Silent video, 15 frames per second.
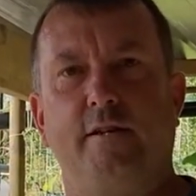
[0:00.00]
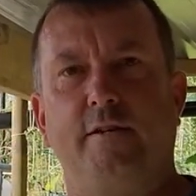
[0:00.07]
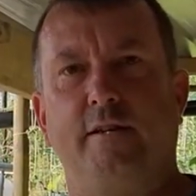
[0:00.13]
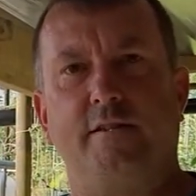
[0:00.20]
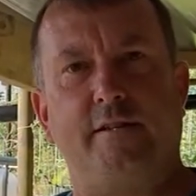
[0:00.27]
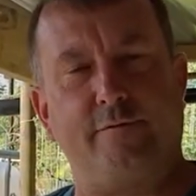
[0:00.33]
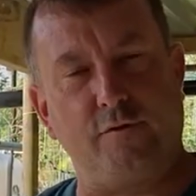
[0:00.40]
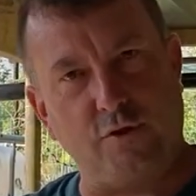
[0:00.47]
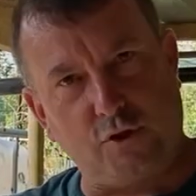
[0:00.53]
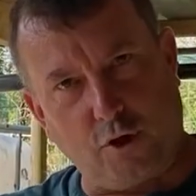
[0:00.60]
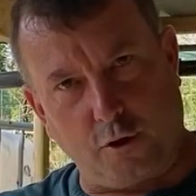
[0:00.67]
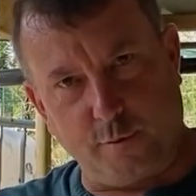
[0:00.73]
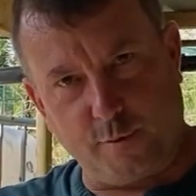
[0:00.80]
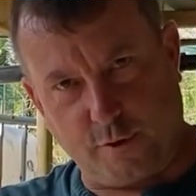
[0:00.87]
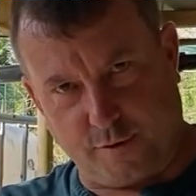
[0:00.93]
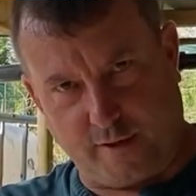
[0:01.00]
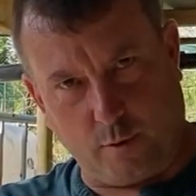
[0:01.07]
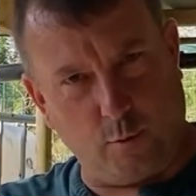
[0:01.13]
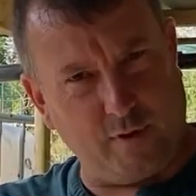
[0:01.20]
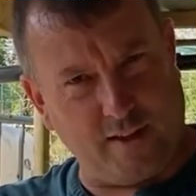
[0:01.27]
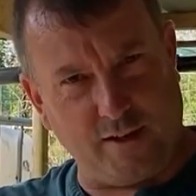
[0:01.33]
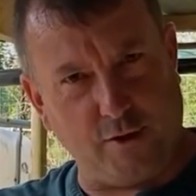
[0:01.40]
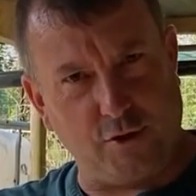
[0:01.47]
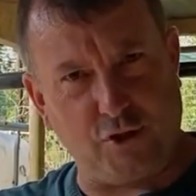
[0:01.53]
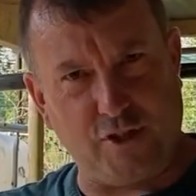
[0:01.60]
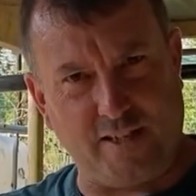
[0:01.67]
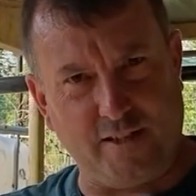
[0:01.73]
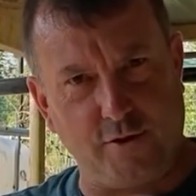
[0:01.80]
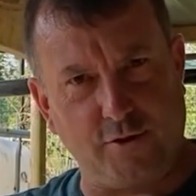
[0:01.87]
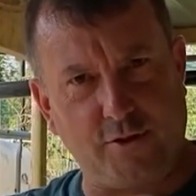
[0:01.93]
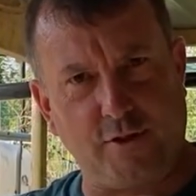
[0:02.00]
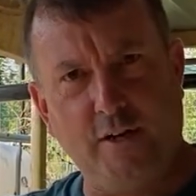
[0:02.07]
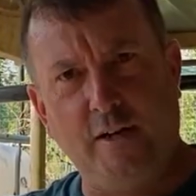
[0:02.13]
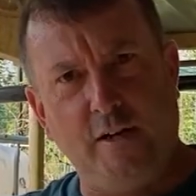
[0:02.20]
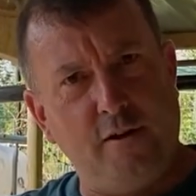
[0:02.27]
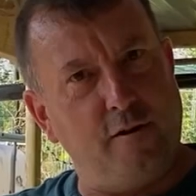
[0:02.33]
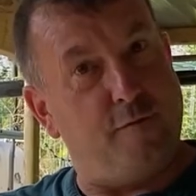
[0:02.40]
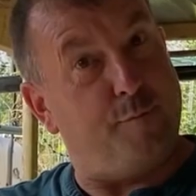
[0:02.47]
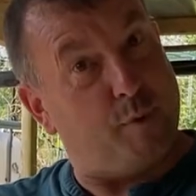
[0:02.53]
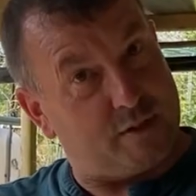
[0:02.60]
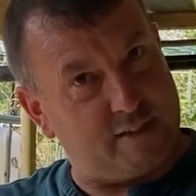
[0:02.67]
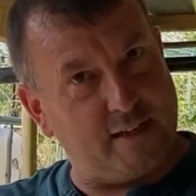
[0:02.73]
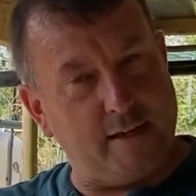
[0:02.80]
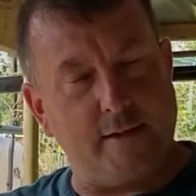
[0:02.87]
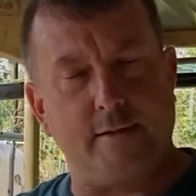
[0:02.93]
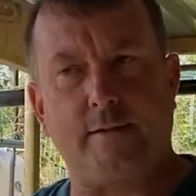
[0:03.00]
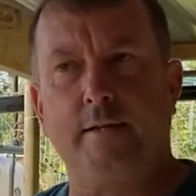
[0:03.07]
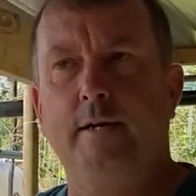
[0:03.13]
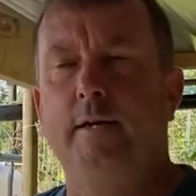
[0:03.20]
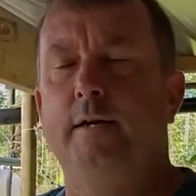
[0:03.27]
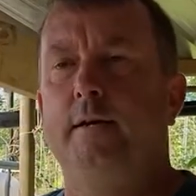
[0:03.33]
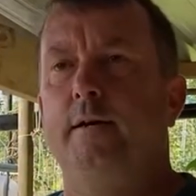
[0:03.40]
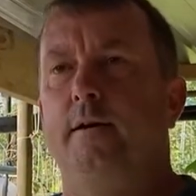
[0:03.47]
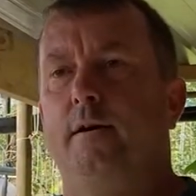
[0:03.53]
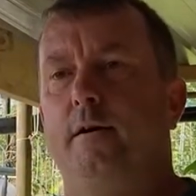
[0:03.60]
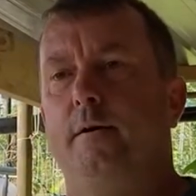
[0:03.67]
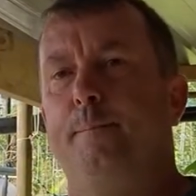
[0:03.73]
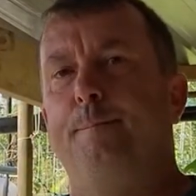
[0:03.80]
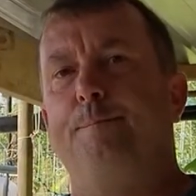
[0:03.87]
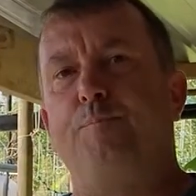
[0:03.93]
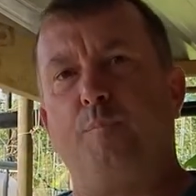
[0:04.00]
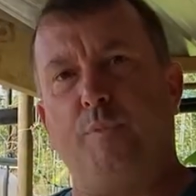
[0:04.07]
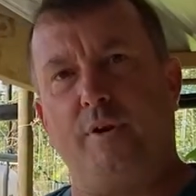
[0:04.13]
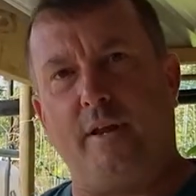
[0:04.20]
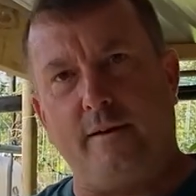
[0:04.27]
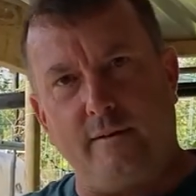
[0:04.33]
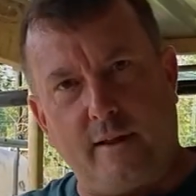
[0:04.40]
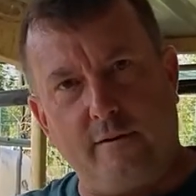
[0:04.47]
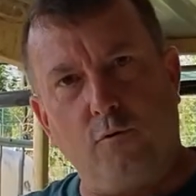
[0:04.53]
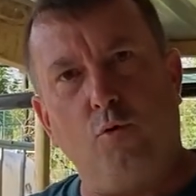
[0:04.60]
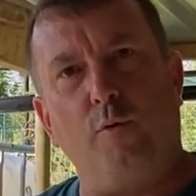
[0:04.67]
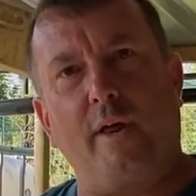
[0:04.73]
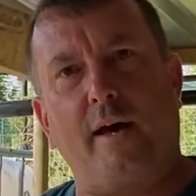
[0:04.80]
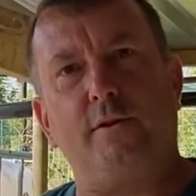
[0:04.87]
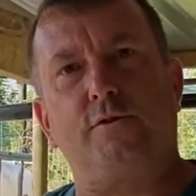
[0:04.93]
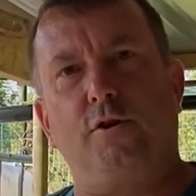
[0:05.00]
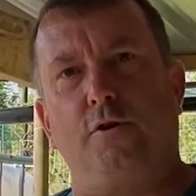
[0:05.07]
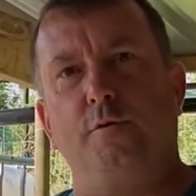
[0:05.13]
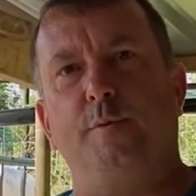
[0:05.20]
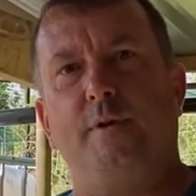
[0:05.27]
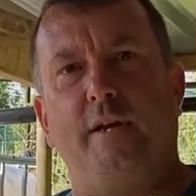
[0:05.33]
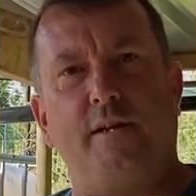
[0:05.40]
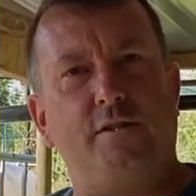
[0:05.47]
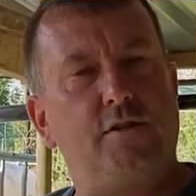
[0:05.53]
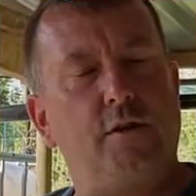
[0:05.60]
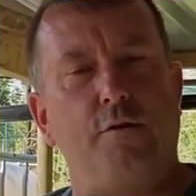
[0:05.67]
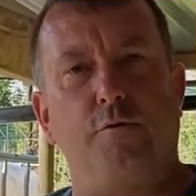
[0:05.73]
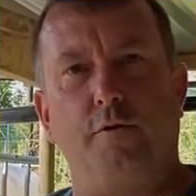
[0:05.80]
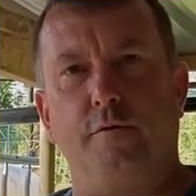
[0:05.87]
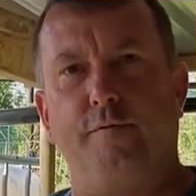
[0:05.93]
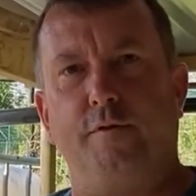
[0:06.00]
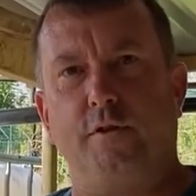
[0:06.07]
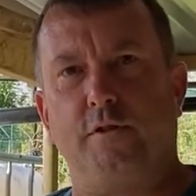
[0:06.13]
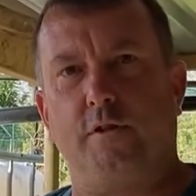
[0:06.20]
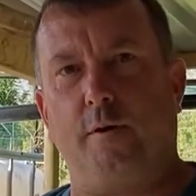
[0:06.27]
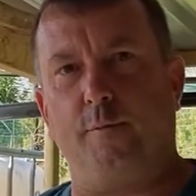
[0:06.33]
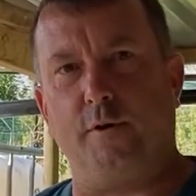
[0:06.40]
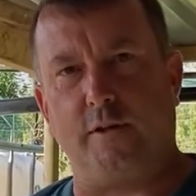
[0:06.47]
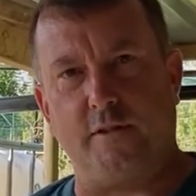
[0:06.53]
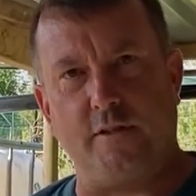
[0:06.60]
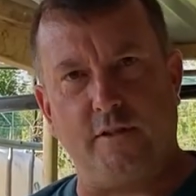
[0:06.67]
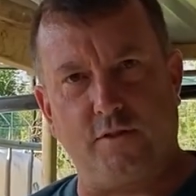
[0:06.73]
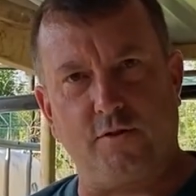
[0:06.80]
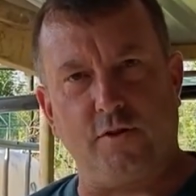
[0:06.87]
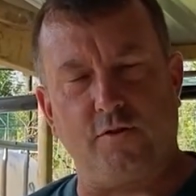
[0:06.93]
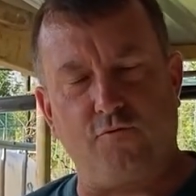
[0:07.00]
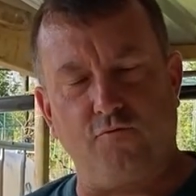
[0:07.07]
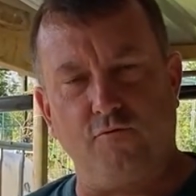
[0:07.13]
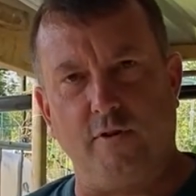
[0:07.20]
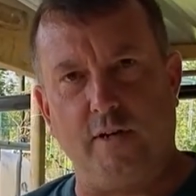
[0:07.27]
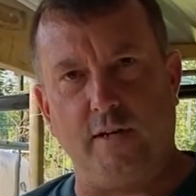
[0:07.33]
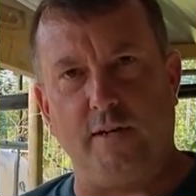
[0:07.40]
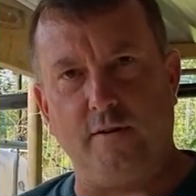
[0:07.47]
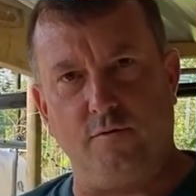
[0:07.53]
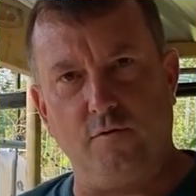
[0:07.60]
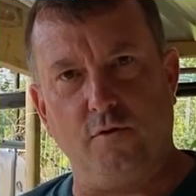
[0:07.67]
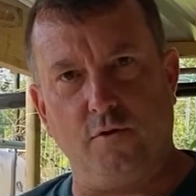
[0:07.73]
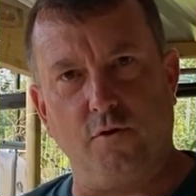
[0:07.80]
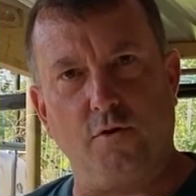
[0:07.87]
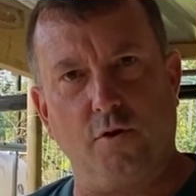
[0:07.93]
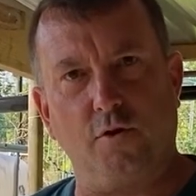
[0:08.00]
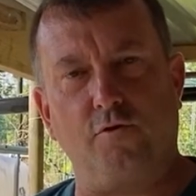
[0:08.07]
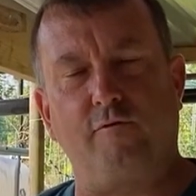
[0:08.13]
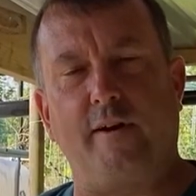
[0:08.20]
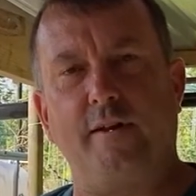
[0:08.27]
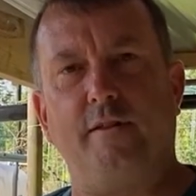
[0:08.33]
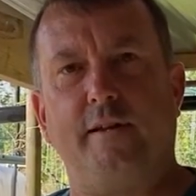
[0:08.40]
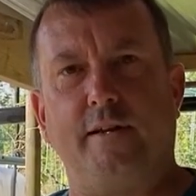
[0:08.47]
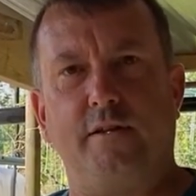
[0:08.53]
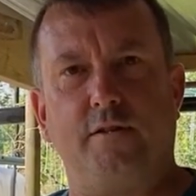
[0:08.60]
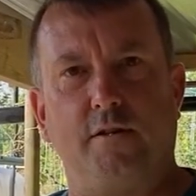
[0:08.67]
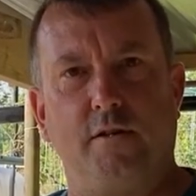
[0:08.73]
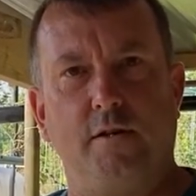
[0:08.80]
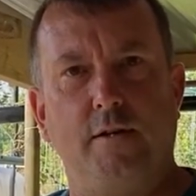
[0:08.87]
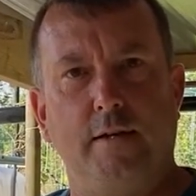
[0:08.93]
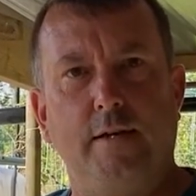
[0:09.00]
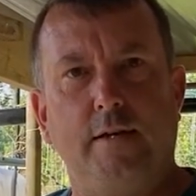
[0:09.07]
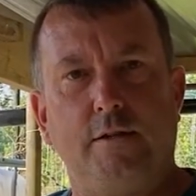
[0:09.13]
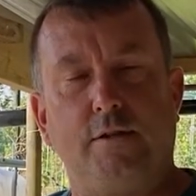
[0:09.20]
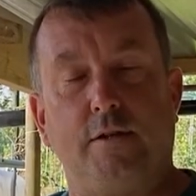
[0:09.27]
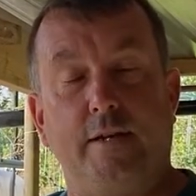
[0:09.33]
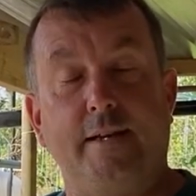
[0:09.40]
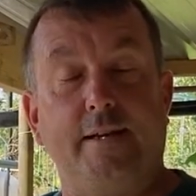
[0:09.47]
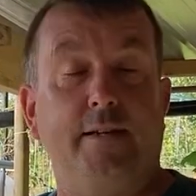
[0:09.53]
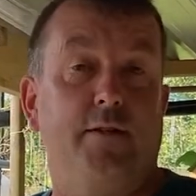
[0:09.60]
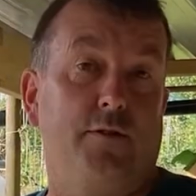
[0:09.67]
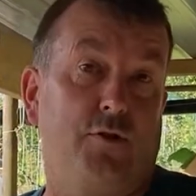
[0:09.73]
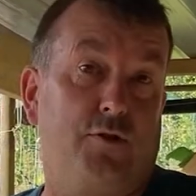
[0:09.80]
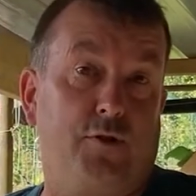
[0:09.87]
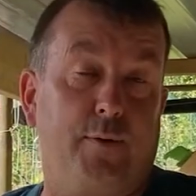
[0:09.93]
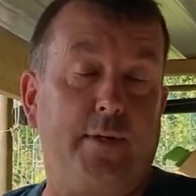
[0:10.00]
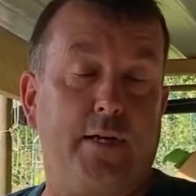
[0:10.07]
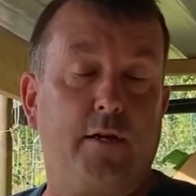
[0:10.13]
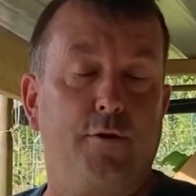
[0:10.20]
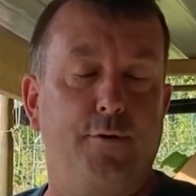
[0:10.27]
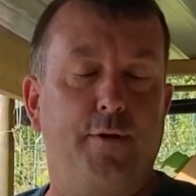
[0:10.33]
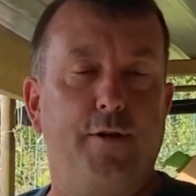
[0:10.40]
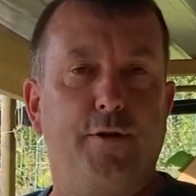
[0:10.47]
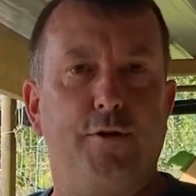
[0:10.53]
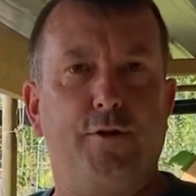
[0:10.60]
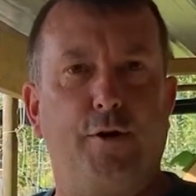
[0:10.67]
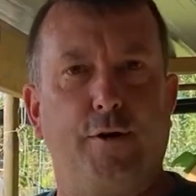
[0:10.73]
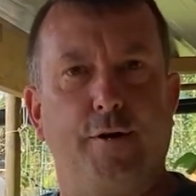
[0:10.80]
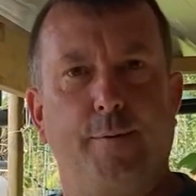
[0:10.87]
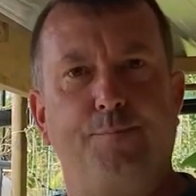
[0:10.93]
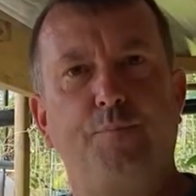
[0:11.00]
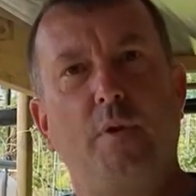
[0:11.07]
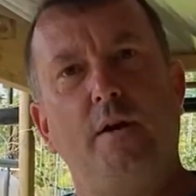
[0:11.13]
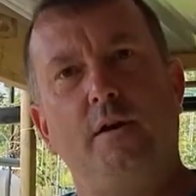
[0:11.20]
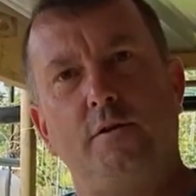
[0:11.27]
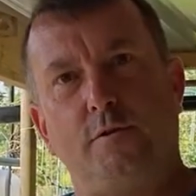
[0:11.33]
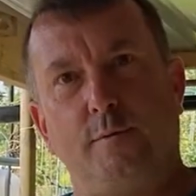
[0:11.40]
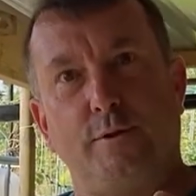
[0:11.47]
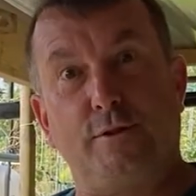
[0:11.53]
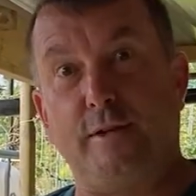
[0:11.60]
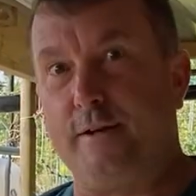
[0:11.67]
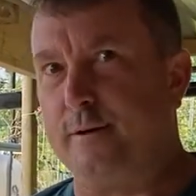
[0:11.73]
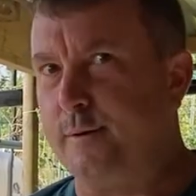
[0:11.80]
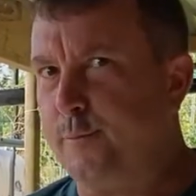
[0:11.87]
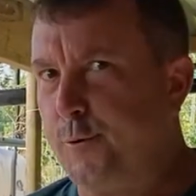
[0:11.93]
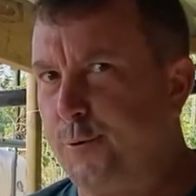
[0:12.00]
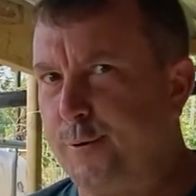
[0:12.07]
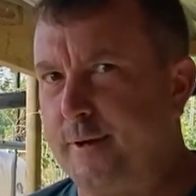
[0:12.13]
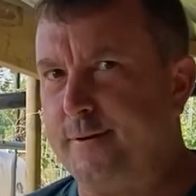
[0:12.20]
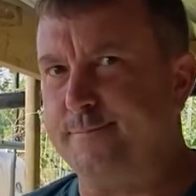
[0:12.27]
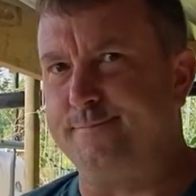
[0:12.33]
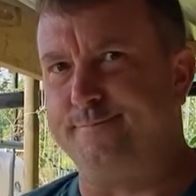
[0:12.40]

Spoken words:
There's different types, I think, within the genus of Bacillus, but they're all that type, and they're so good for your stomach. It's really a great thing to eat and to include in your diet. So we'll see you in the morning.